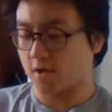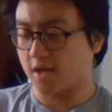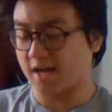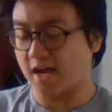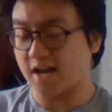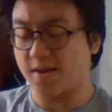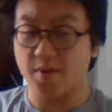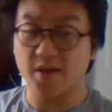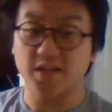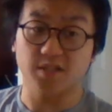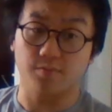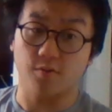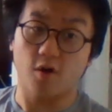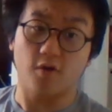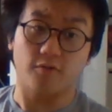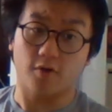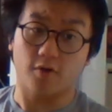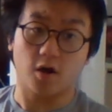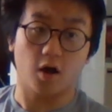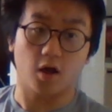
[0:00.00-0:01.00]
kind of pissed me
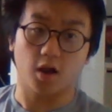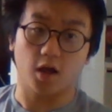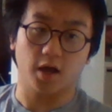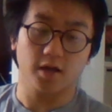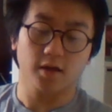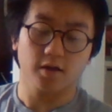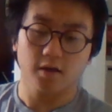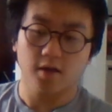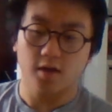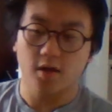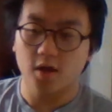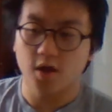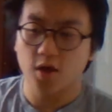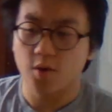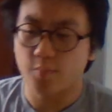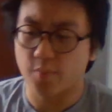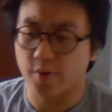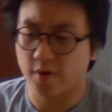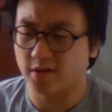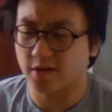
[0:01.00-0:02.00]
off, I can't lie,
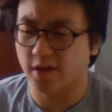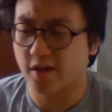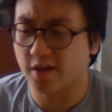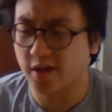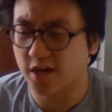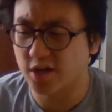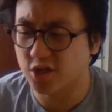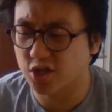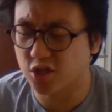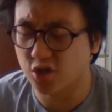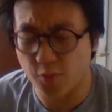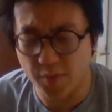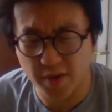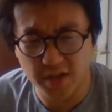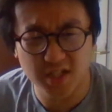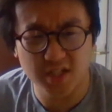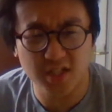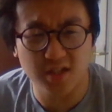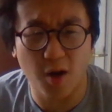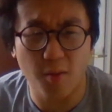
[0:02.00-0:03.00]
but it kind of just got me
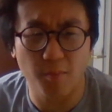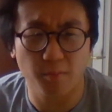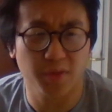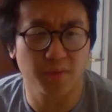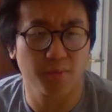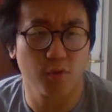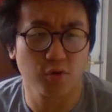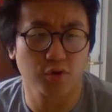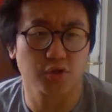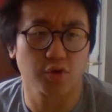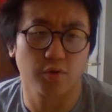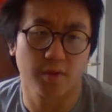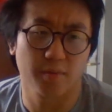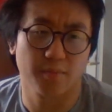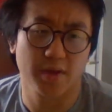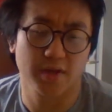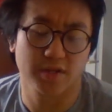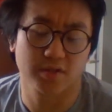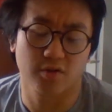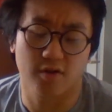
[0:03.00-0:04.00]
stumped more so than
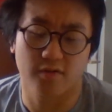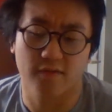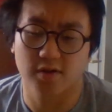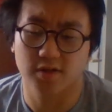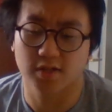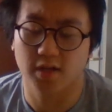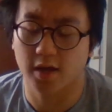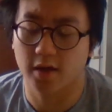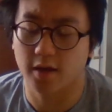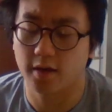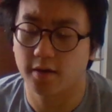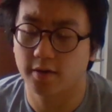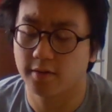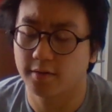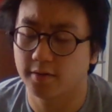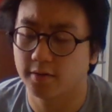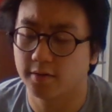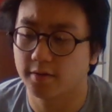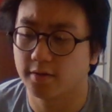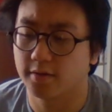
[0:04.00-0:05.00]
pissed off. I was like,
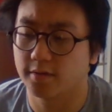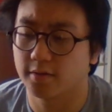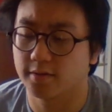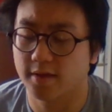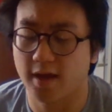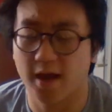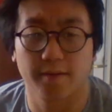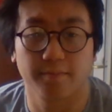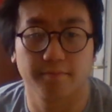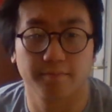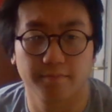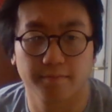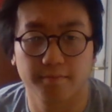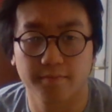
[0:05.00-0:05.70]
damn.